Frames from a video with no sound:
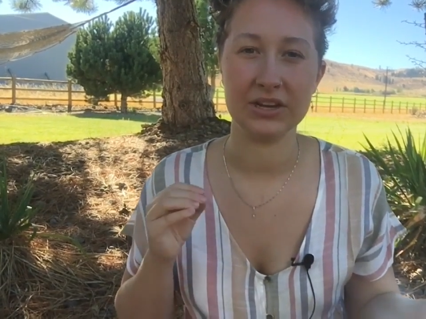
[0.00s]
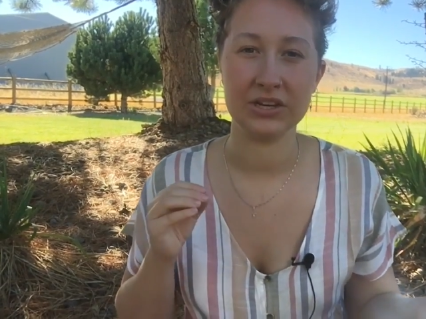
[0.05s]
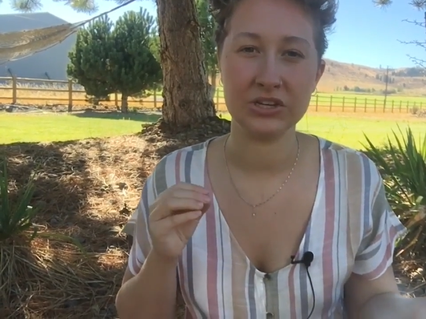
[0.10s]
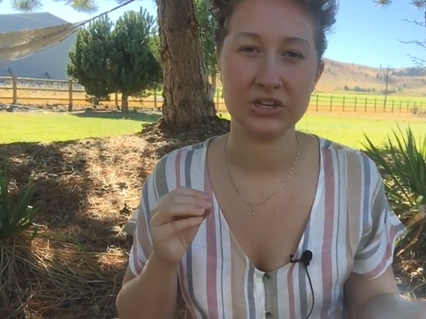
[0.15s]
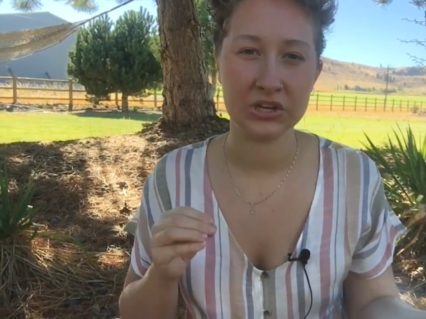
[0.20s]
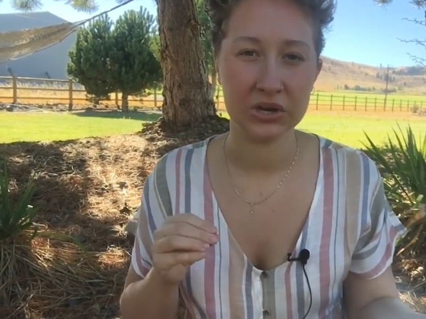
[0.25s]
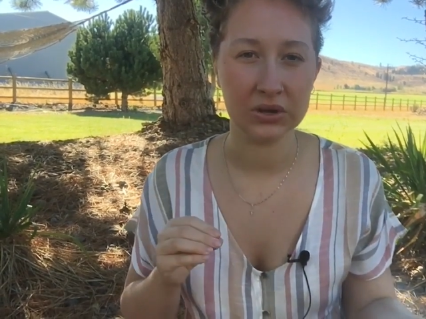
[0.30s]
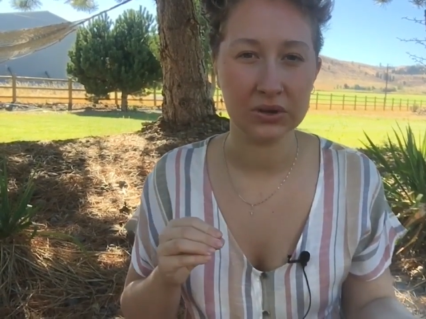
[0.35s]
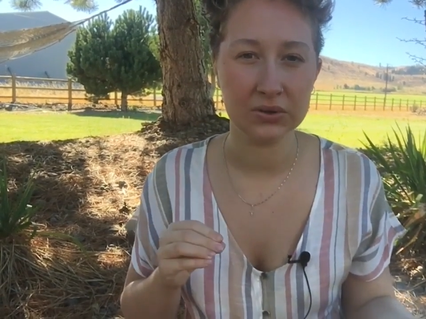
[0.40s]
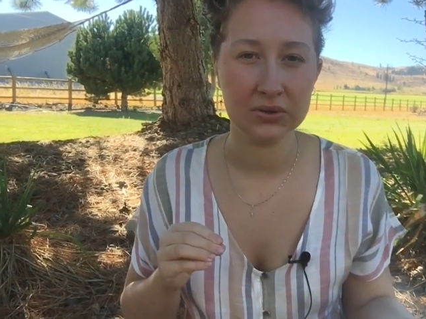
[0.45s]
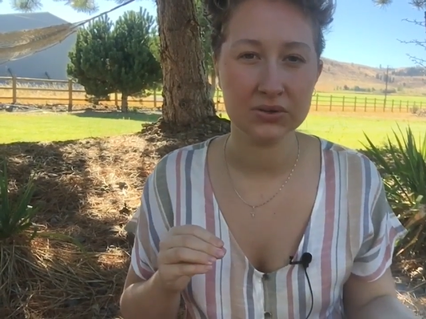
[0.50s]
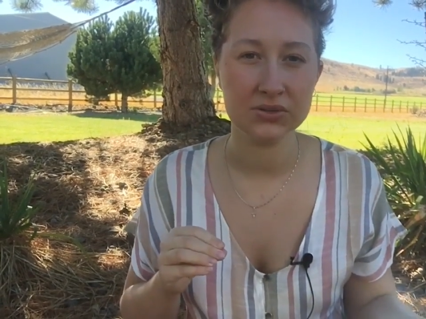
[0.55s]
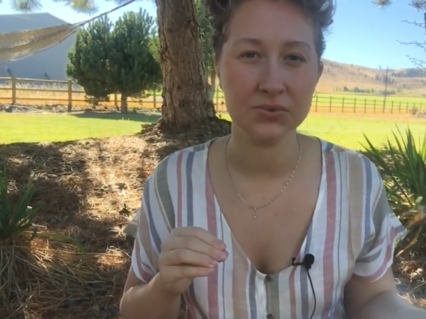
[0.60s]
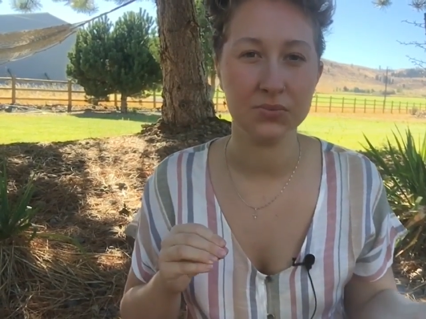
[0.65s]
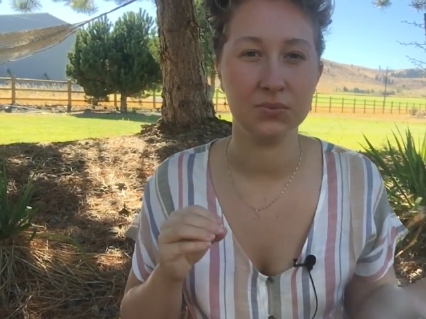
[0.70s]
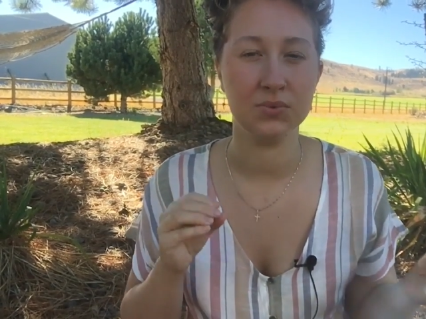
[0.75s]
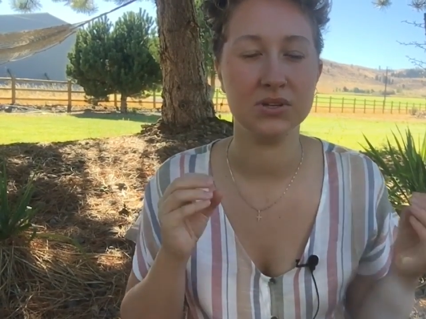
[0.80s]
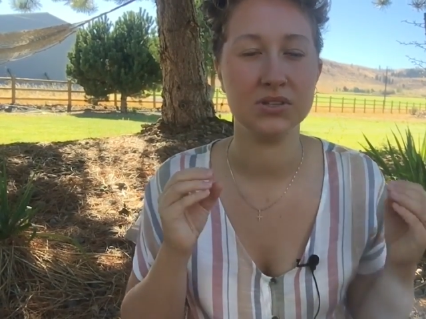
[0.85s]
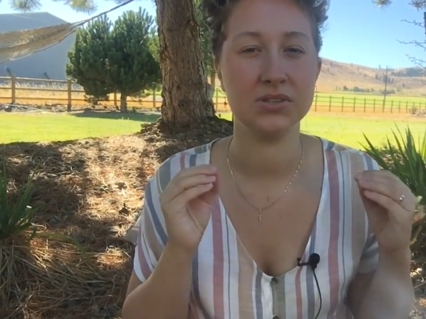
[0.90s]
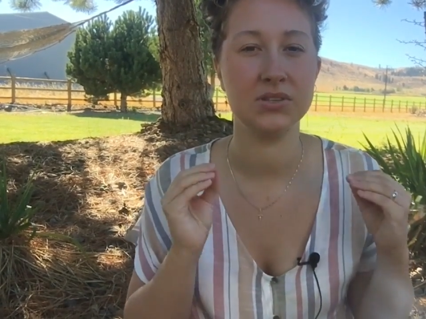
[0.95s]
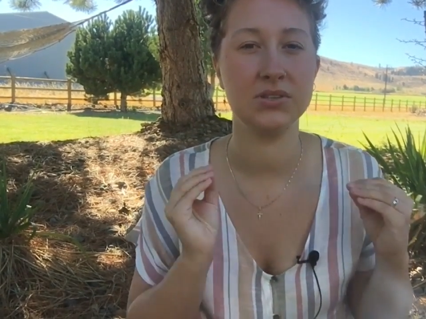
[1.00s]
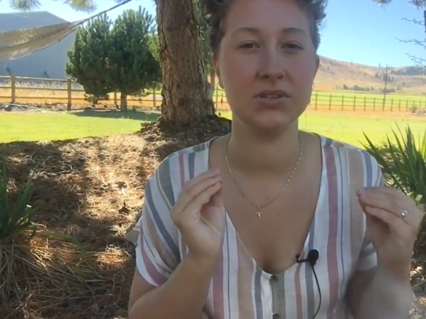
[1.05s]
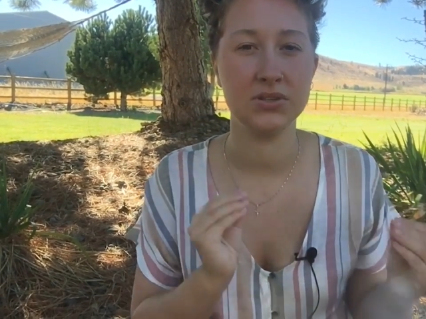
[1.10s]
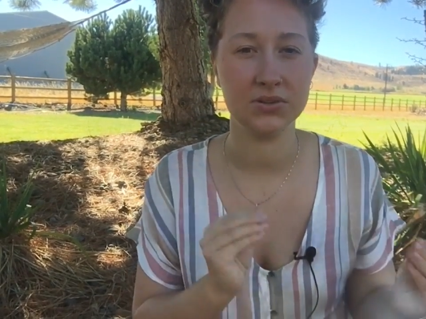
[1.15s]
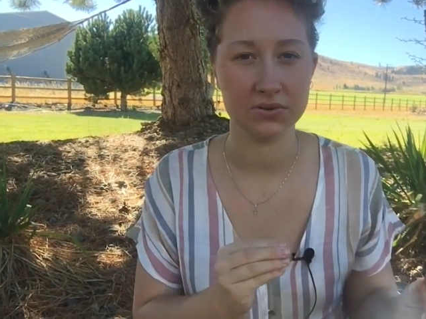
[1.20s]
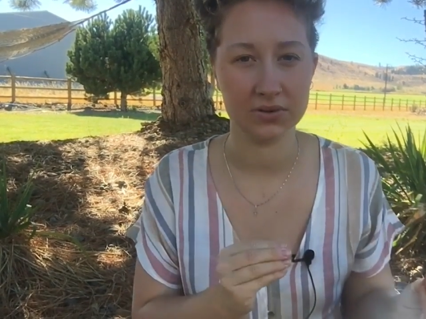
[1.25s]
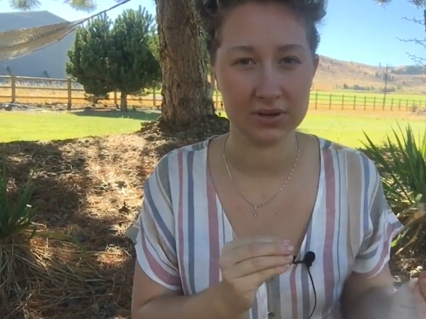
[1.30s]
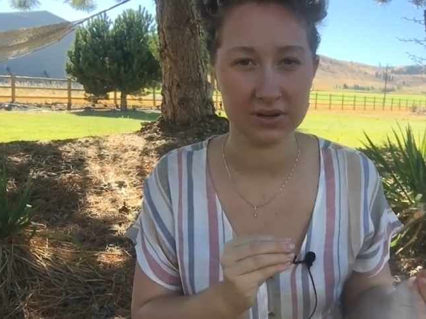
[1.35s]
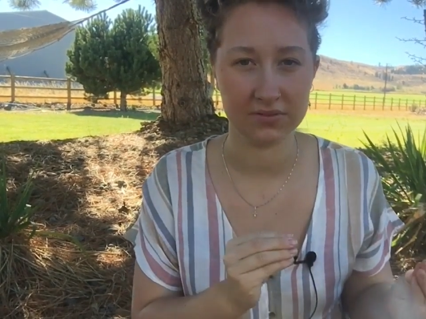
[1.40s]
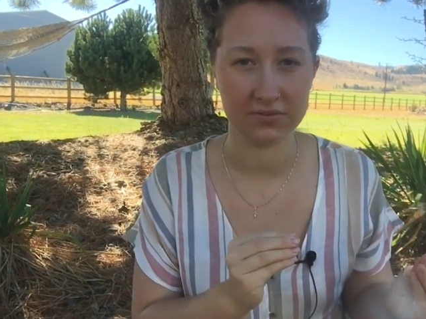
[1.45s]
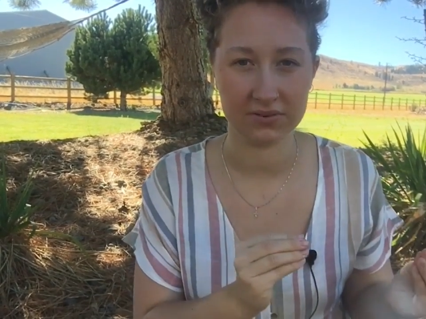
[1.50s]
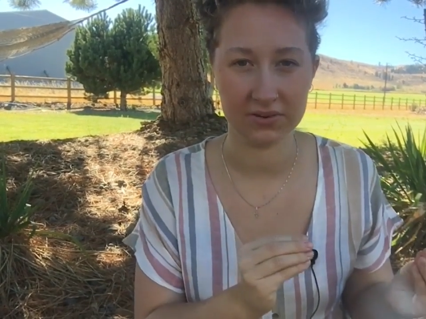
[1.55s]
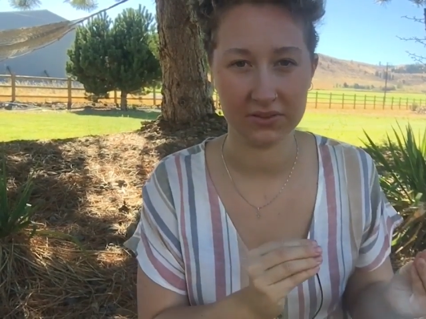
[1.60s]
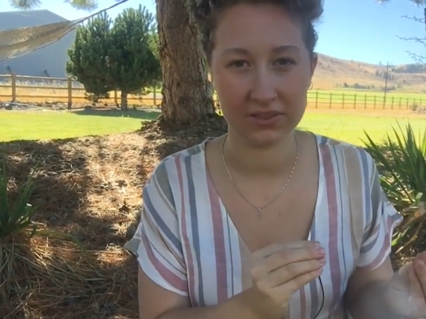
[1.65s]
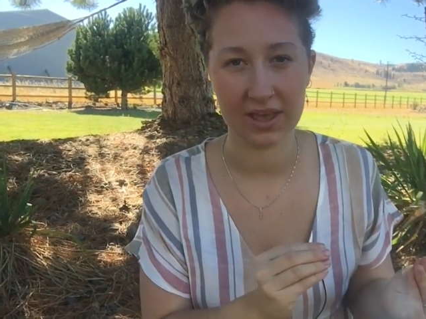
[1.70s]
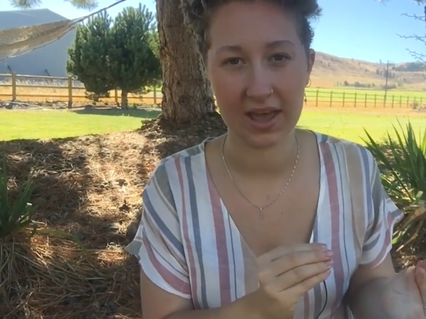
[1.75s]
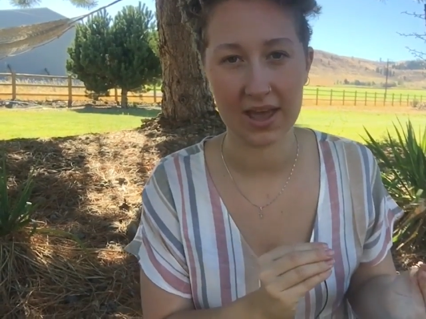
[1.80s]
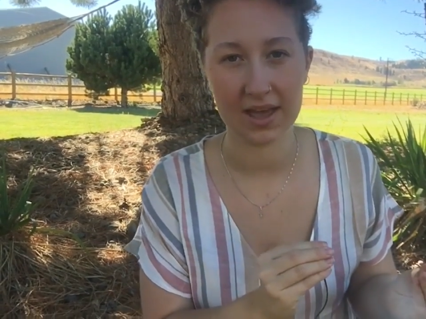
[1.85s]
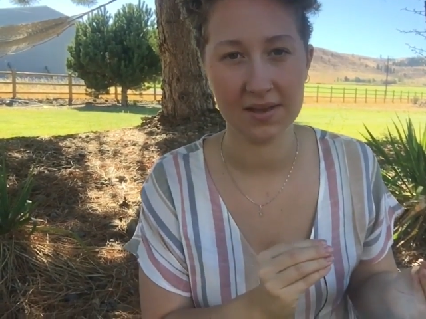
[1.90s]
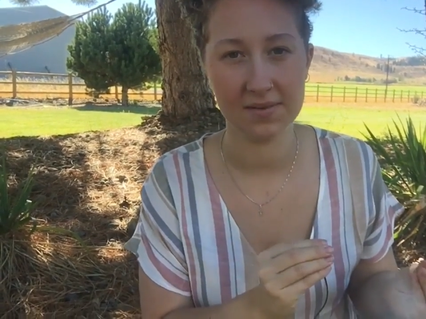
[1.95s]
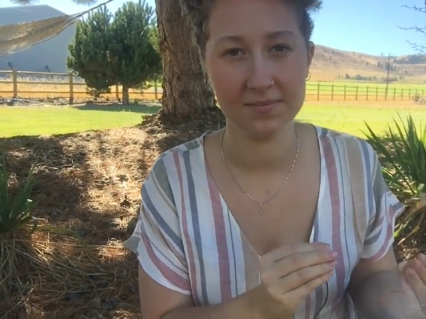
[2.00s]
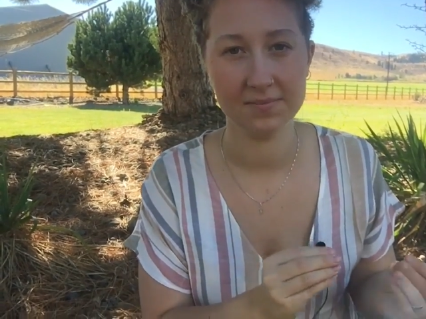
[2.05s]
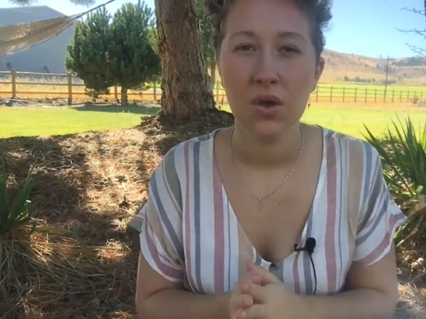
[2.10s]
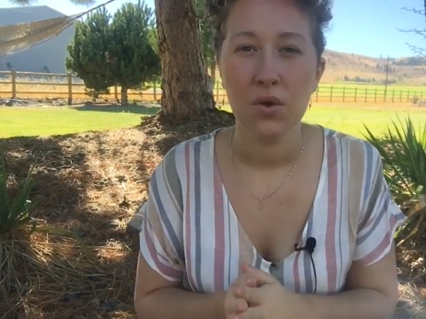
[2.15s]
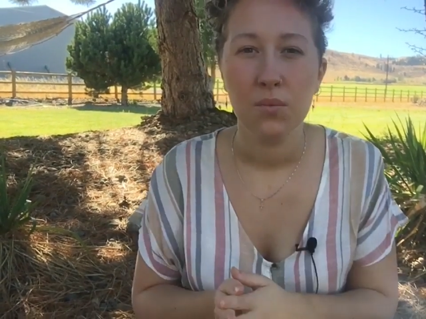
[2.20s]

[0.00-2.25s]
chose was suited for that.